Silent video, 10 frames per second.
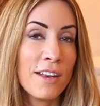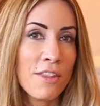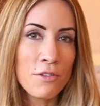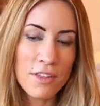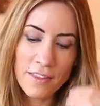
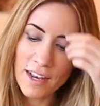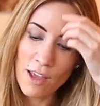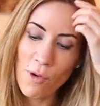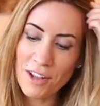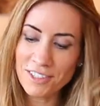another thing that
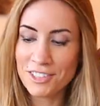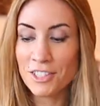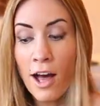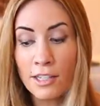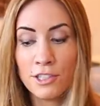I want to
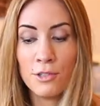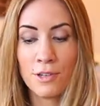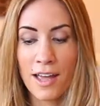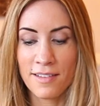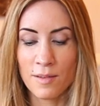talk to you
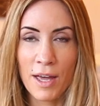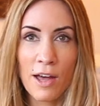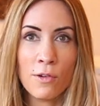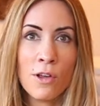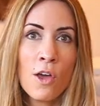guys
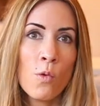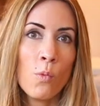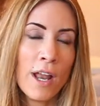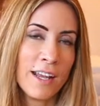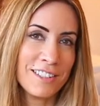about
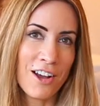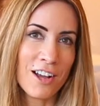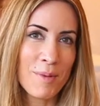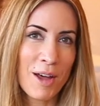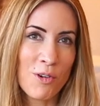when I
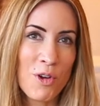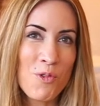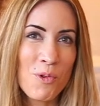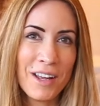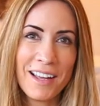talk about
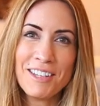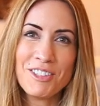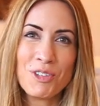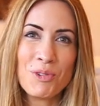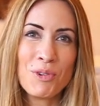what I
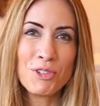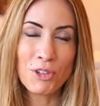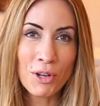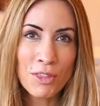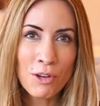do
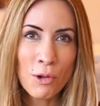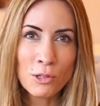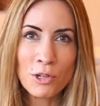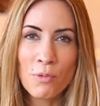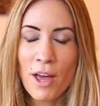during the
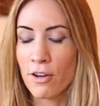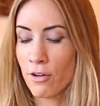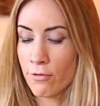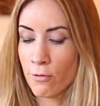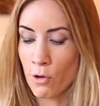colder
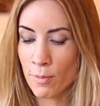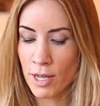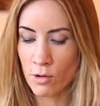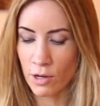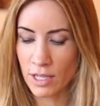weather for
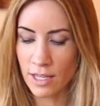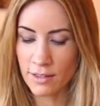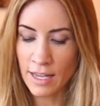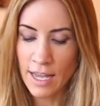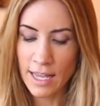my Yorkies